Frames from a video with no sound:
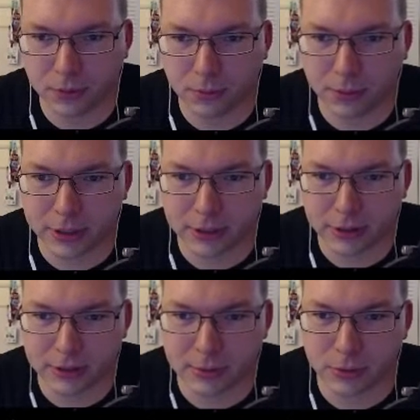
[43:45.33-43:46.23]
basically the
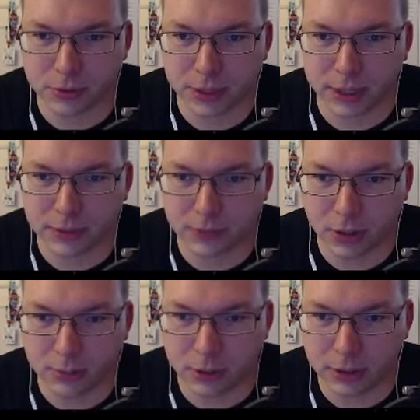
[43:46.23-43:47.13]
same other science I've
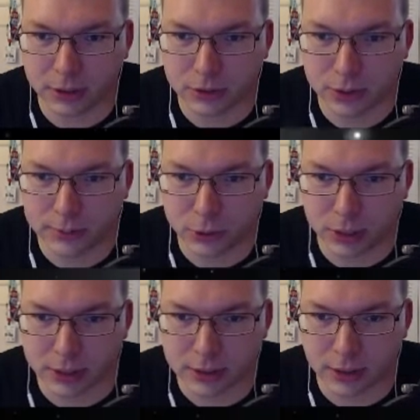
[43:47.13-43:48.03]
done, but let's double
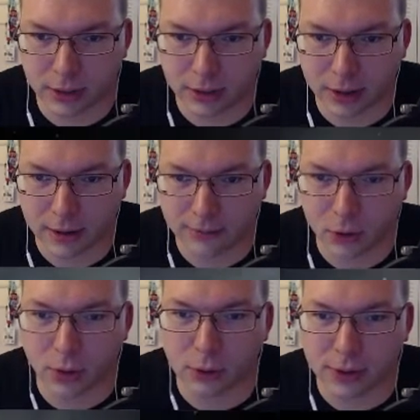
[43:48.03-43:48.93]
check, because I think I have... Oh no,
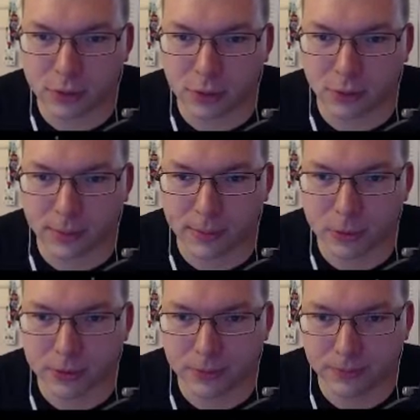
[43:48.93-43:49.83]
I only have 2 thermometers.